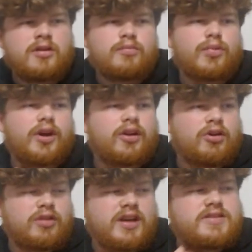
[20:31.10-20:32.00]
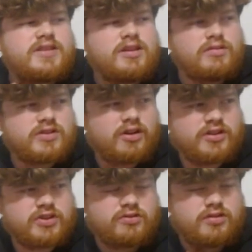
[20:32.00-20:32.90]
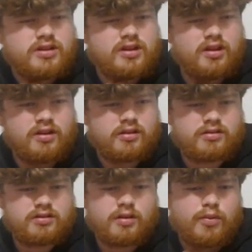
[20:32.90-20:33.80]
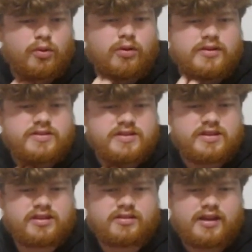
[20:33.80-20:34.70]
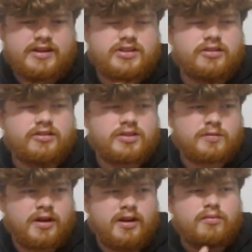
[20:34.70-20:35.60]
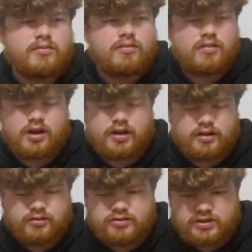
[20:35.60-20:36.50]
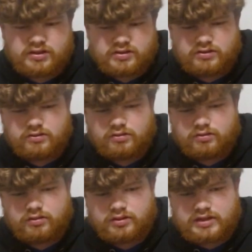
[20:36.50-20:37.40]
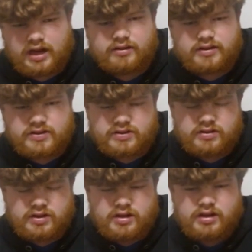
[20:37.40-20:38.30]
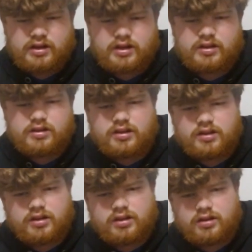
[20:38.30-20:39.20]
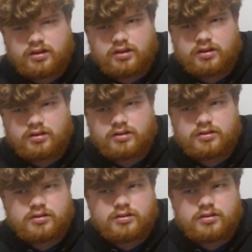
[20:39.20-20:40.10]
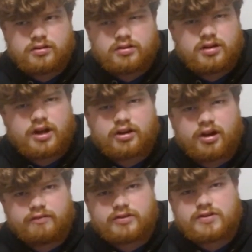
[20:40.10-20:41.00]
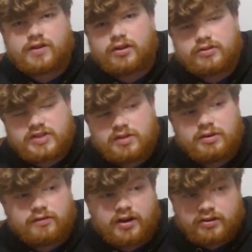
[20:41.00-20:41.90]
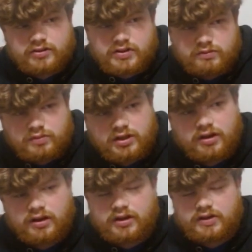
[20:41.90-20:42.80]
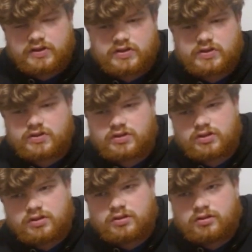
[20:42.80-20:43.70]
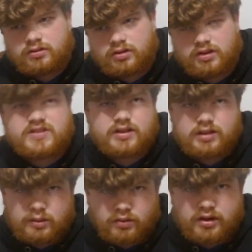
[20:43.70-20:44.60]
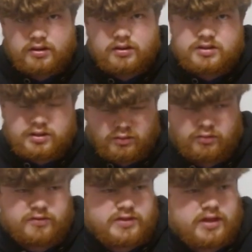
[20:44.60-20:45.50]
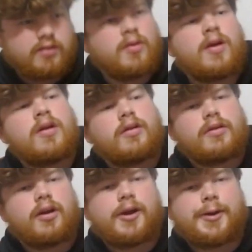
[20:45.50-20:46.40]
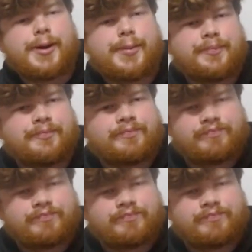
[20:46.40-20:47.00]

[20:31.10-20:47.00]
But OKC was also the number one seed last year, despite losing to Dallas in the not conference finals, semifinals, because then they played the Timberwolves. Yeah. Um,